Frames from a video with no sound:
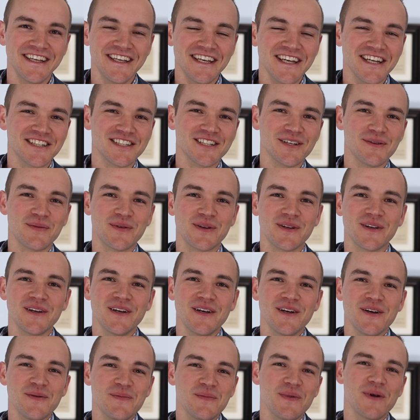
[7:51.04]
Except
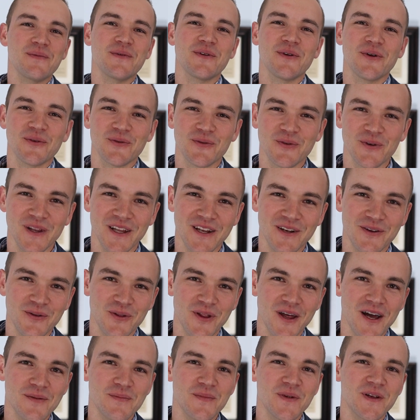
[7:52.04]
maybe don't really do
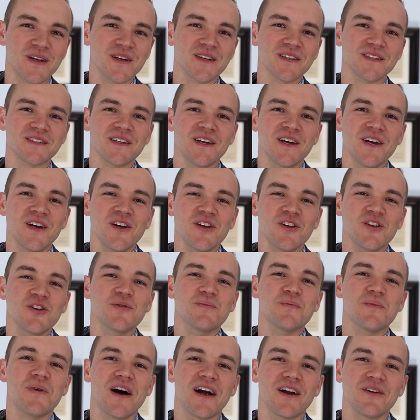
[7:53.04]
that because you
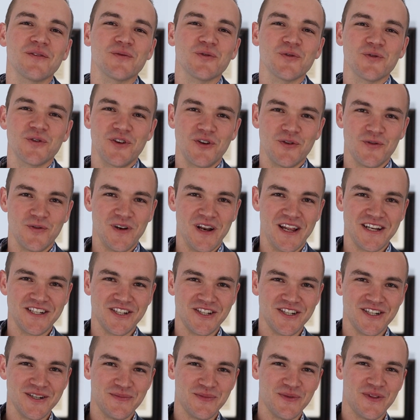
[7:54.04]
might ruin your
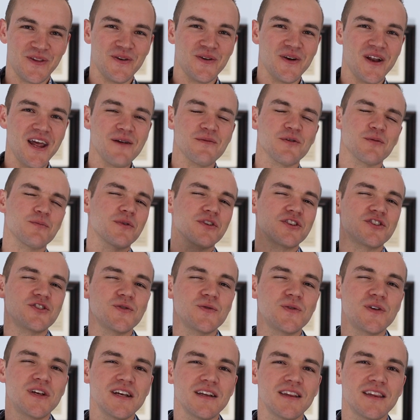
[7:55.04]
relationship with your neighbor, but you
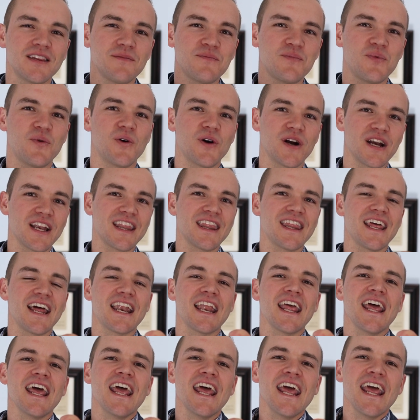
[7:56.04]
get the point
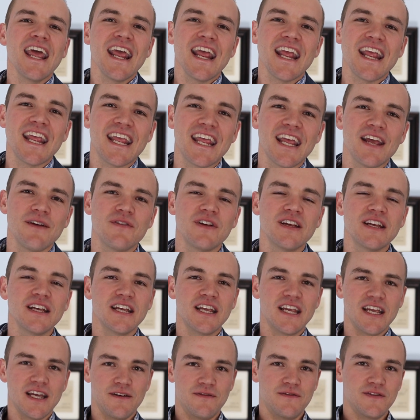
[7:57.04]
that giving
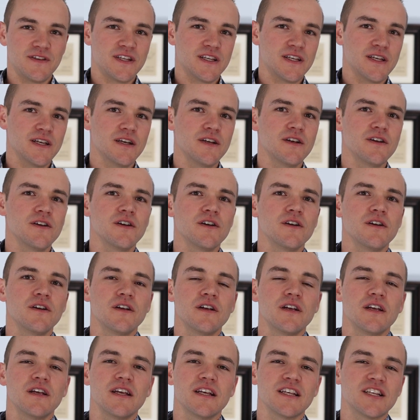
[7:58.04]
gifts,
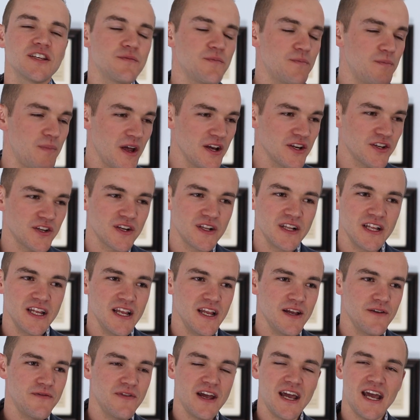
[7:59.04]

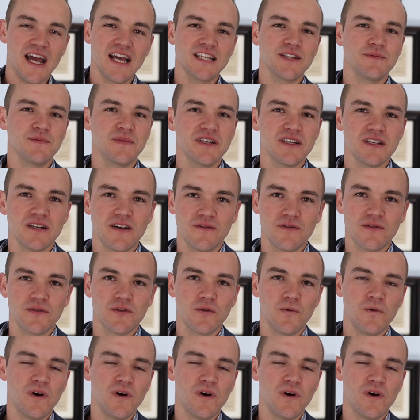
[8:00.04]
especially if it hasn't been done for a